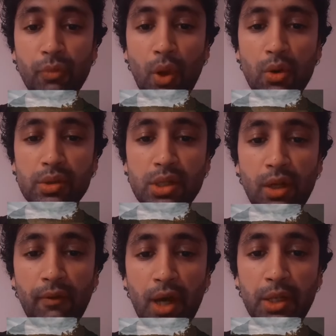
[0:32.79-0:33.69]
O son
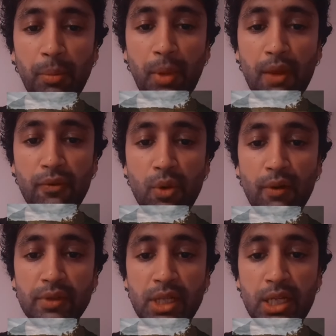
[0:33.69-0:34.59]
of Adam, if you
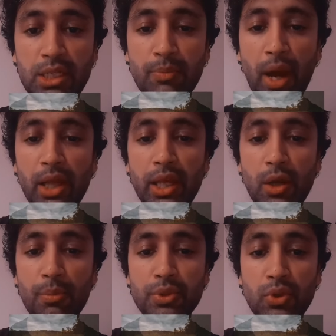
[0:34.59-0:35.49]
have sins piling
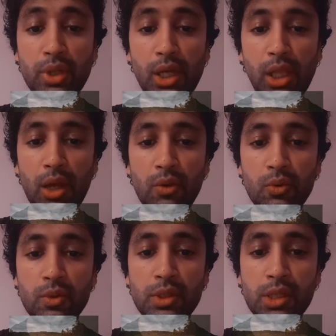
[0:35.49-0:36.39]
up to the
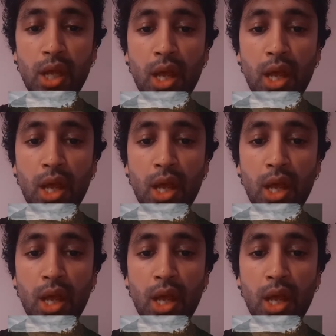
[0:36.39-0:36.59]
clouds,